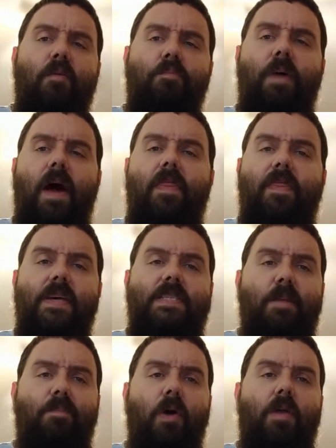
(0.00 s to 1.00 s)
but the
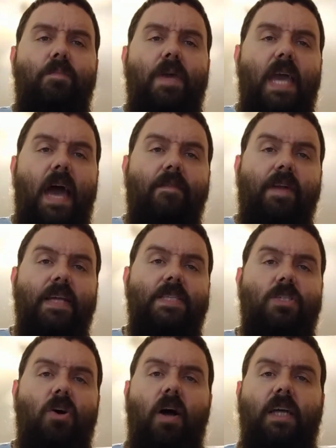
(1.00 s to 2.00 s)
subpoint B
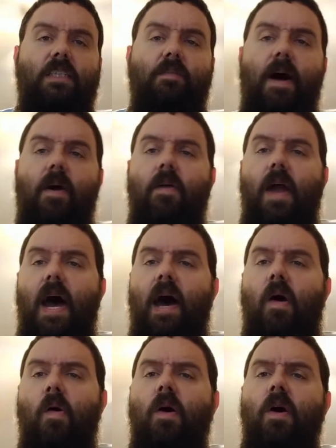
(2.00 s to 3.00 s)
evidence talks about
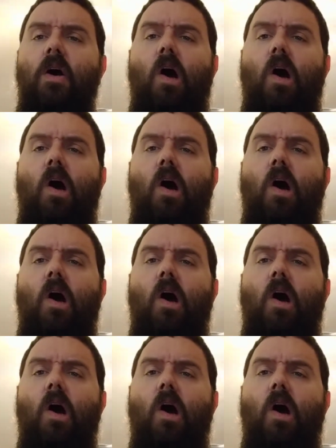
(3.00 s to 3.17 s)
how